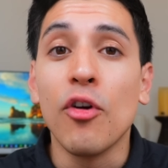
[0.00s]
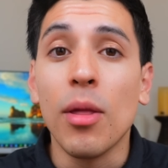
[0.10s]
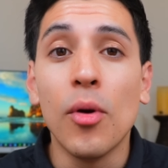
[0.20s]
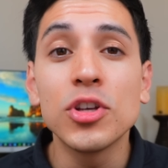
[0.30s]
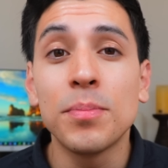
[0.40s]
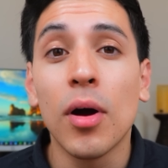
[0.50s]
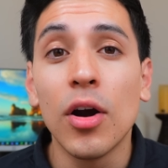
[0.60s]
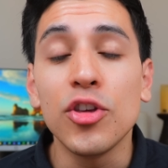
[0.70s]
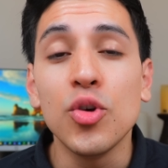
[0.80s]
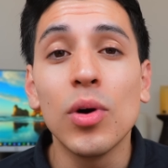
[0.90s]
for the most
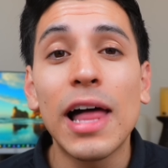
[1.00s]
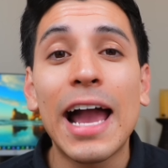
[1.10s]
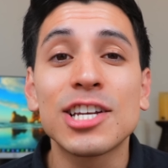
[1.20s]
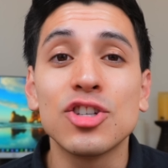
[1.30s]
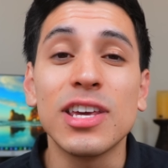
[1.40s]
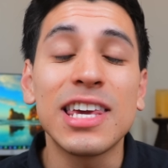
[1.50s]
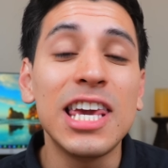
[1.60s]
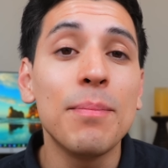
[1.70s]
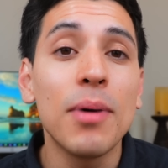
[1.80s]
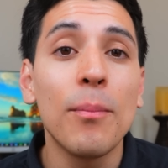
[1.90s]
part, you will actually
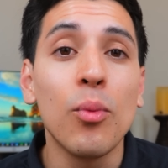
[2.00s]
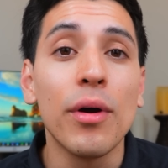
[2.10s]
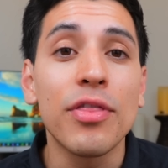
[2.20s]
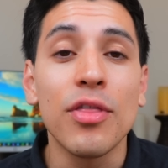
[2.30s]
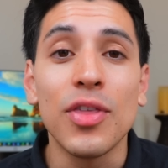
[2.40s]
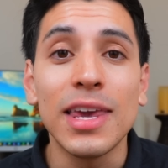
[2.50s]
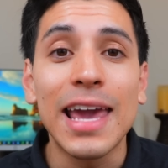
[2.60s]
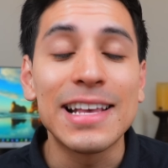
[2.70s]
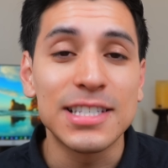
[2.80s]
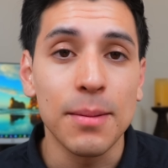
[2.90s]
keep up with the
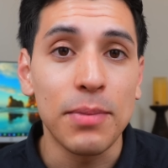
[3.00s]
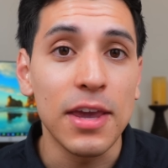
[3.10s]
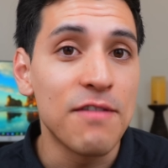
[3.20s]
S&P